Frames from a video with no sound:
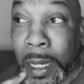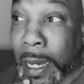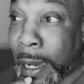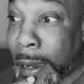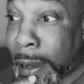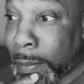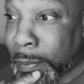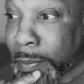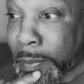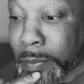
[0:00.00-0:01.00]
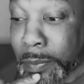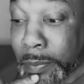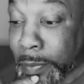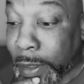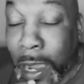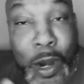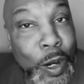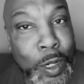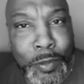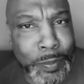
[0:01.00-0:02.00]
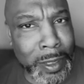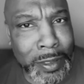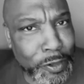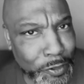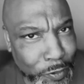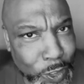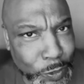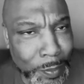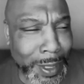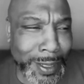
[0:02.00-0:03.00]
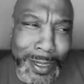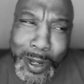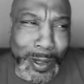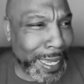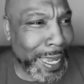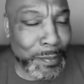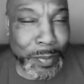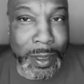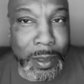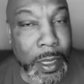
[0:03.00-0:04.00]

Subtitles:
I heard it was better than the first one. I'm like, no, it can't be.